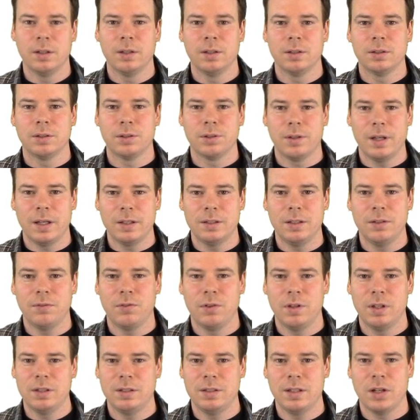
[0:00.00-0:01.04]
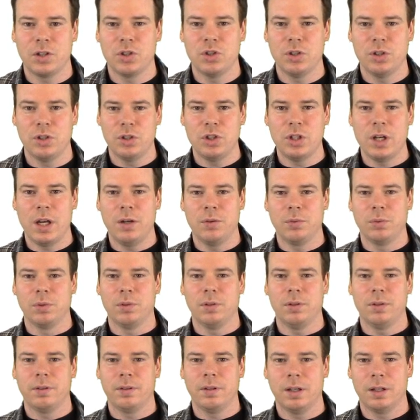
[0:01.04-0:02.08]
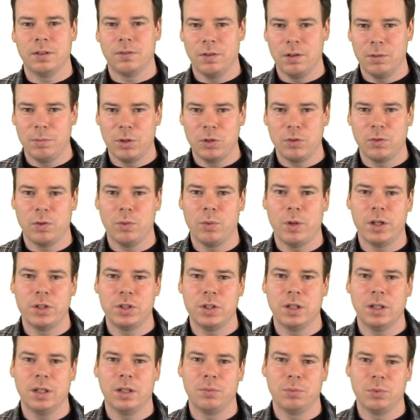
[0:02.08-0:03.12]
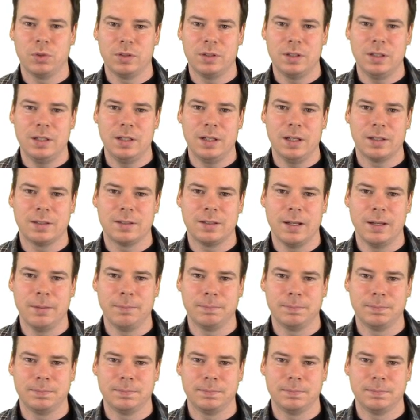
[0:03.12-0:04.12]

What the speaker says: So that's it for this section on the chain rule. Thanks very much for watching, and we'll see you next time.